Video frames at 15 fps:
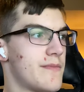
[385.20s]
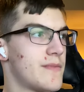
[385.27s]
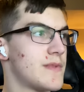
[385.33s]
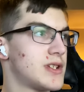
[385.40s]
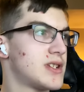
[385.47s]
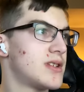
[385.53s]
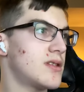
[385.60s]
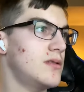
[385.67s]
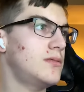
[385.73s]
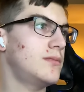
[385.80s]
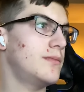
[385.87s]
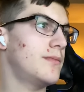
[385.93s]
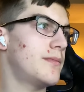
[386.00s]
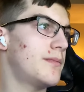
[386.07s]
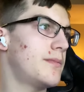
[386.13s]
So
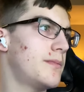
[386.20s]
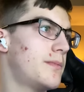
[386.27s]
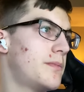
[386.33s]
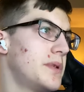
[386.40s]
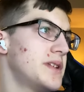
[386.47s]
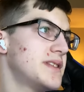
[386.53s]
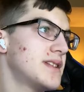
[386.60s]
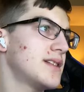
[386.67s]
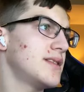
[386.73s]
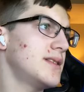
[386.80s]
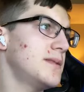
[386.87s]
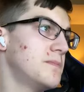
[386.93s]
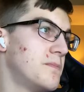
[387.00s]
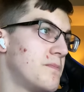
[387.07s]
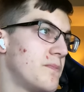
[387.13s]

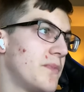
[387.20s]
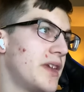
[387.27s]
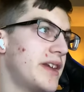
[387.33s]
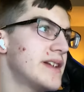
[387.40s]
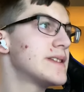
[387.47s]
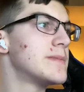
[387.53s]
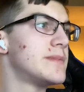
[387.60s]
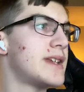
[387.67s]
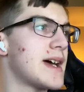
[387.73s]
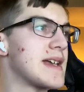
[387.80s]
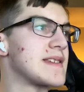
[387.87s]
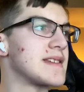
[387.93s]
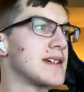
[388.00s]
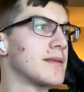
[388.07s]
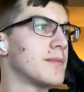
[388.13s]
basically, they did some
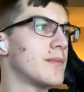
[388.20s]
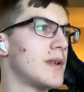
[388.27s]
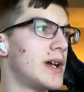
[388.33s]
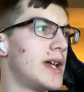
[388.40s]
testing,